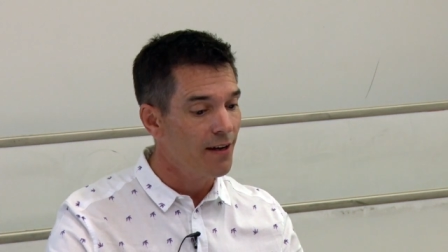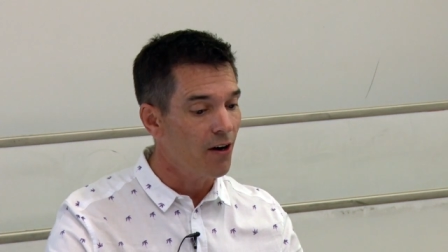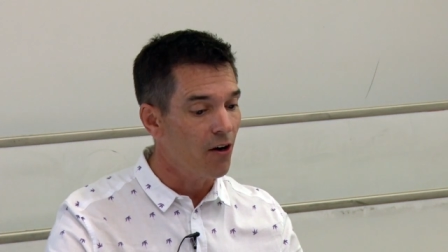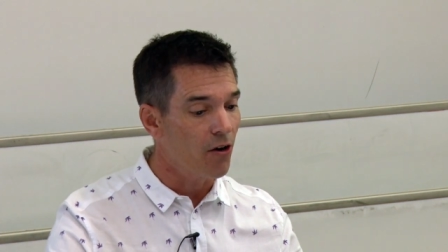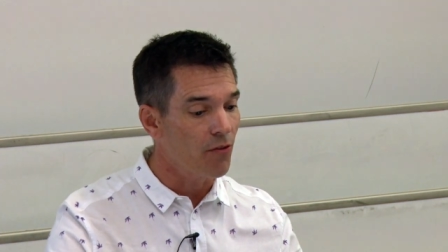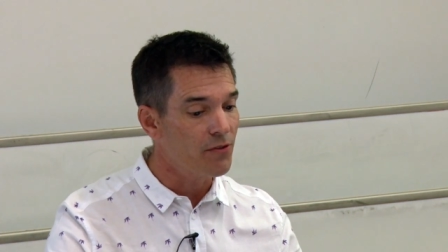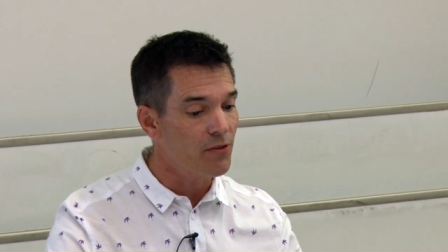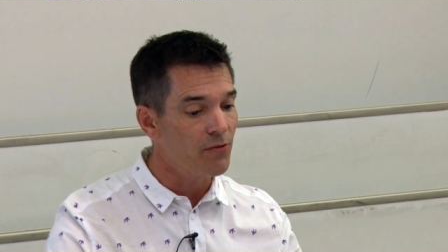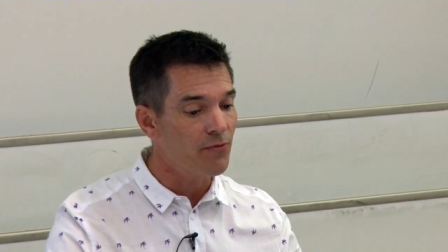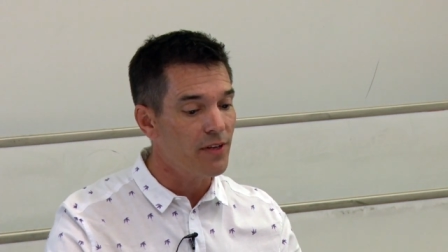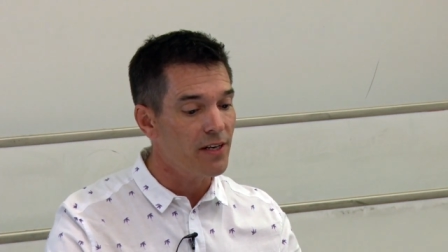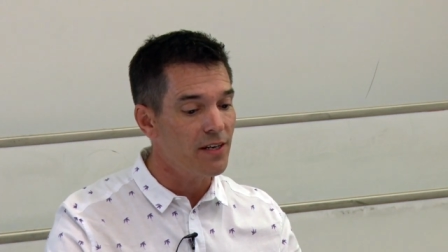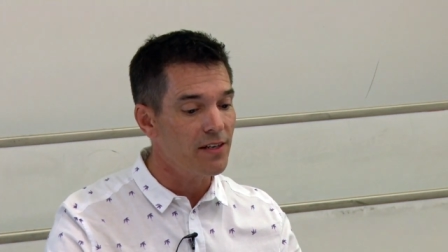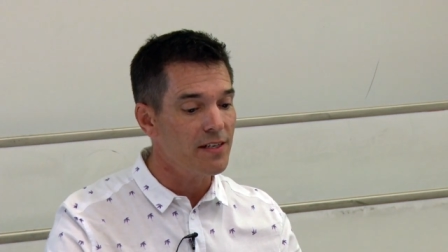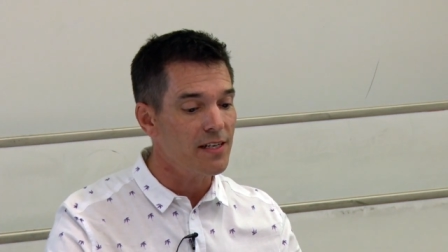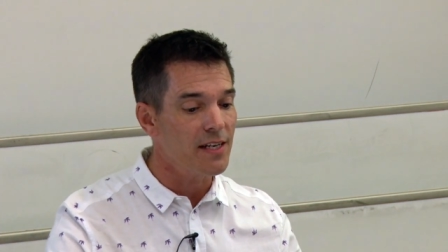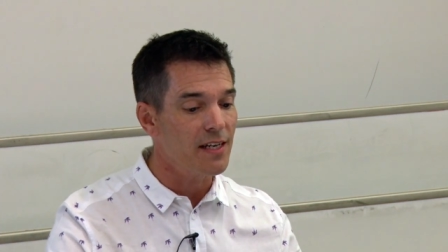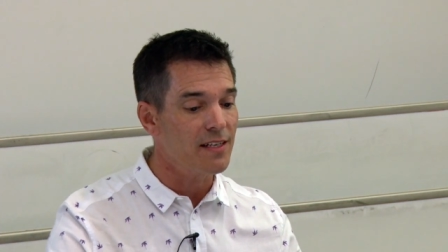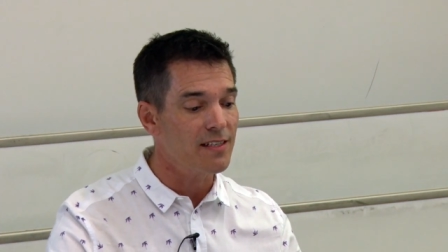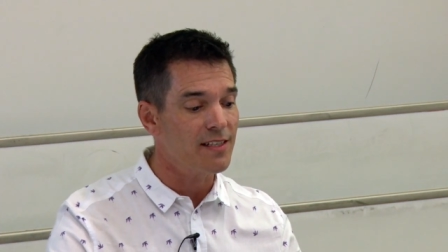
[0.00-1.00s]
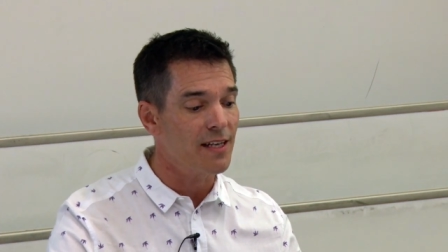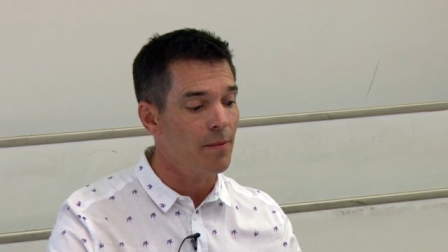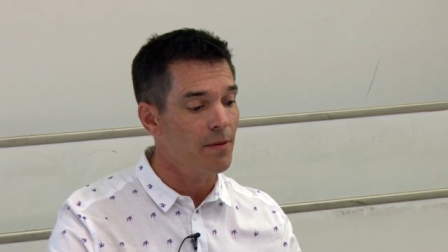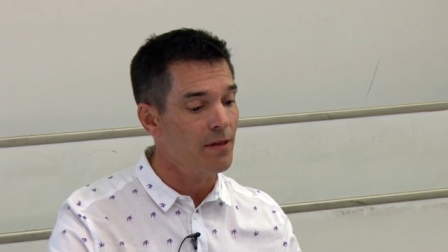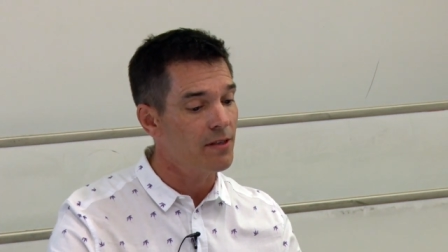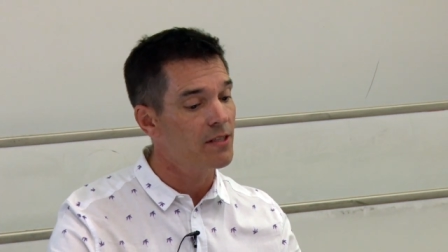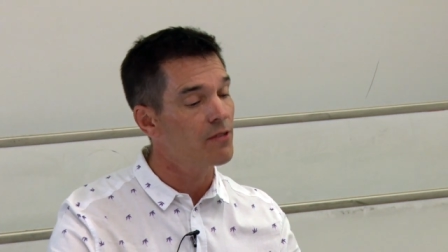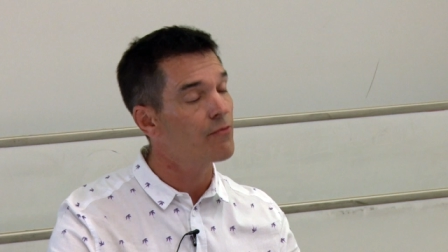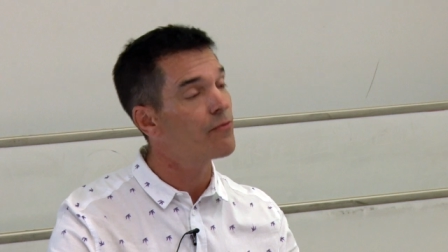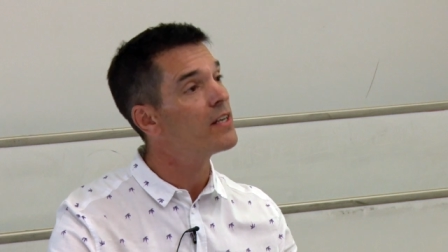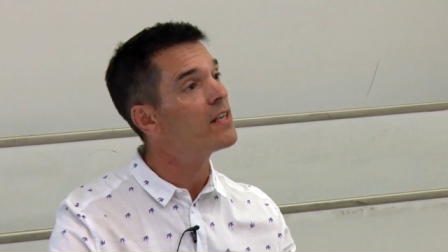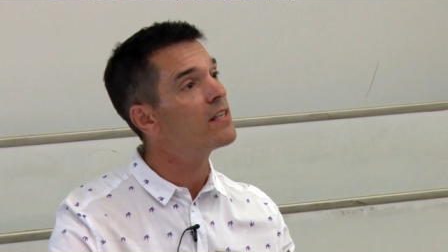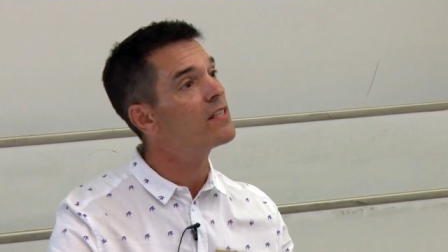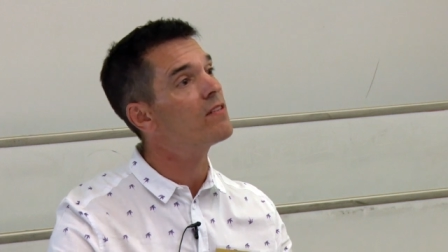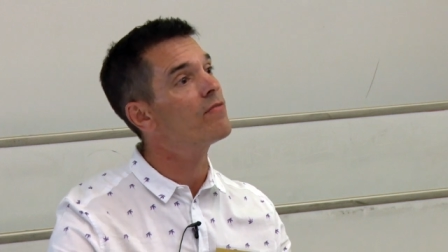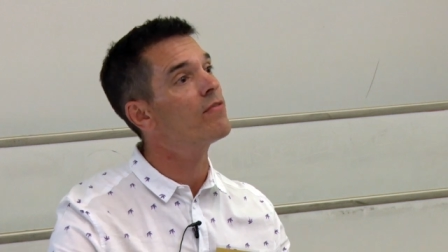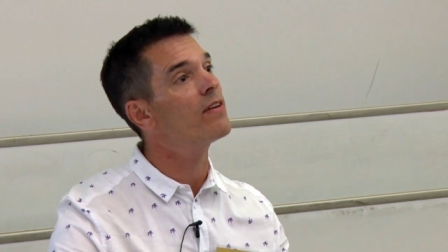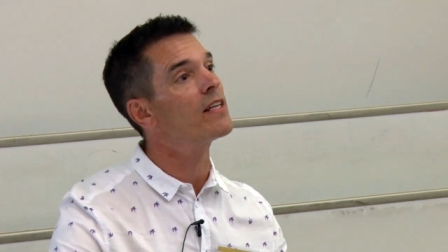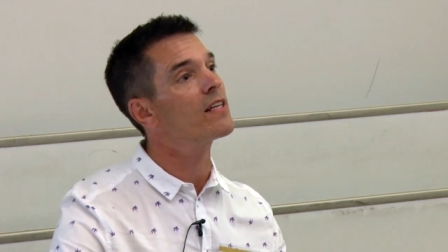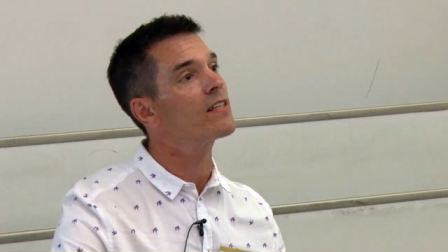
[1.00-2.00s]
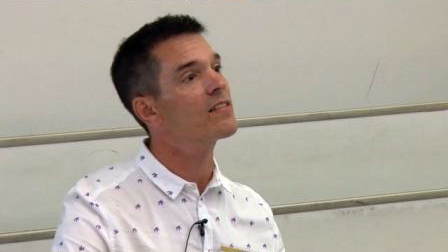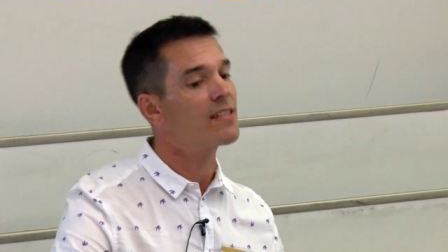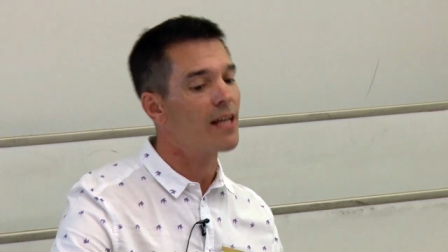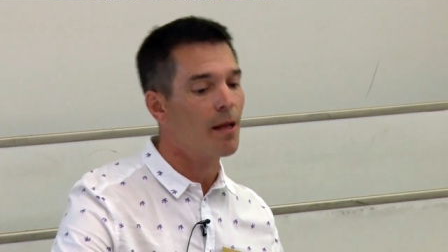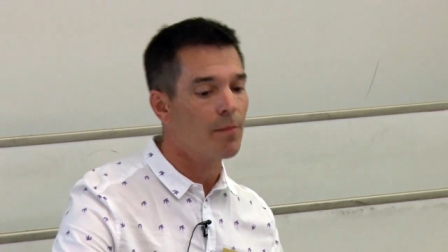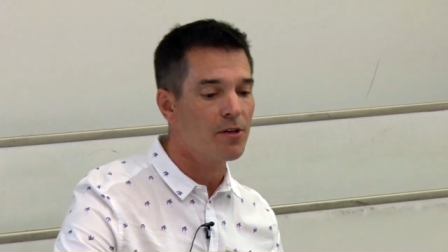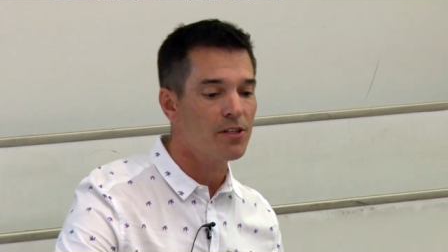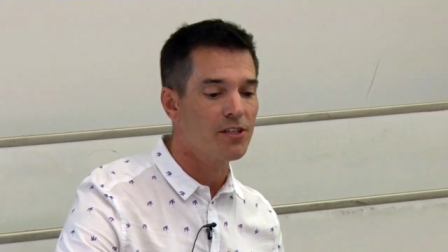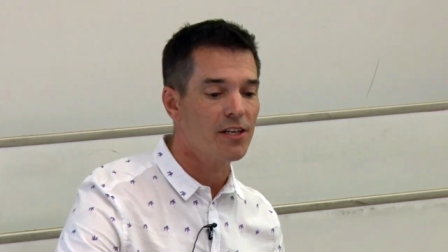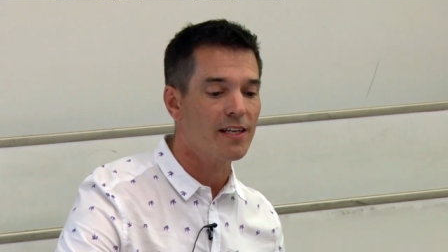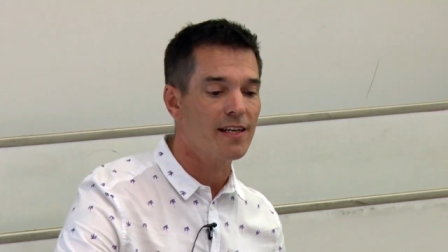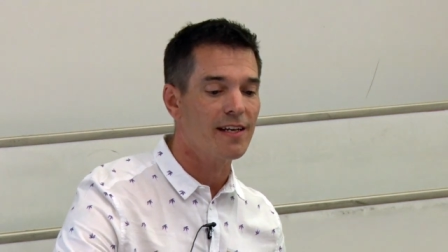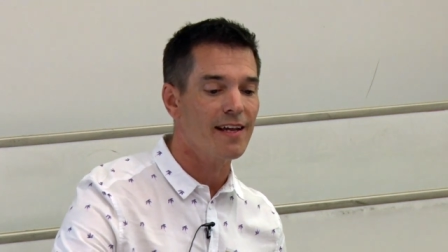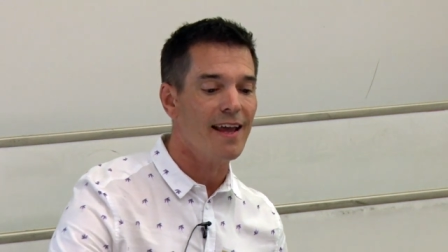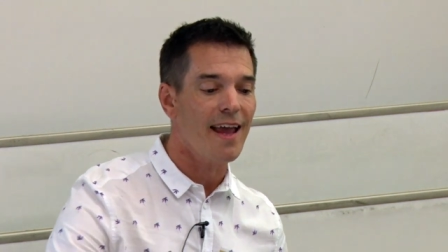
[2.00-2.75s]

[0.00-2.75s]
of definitively establishing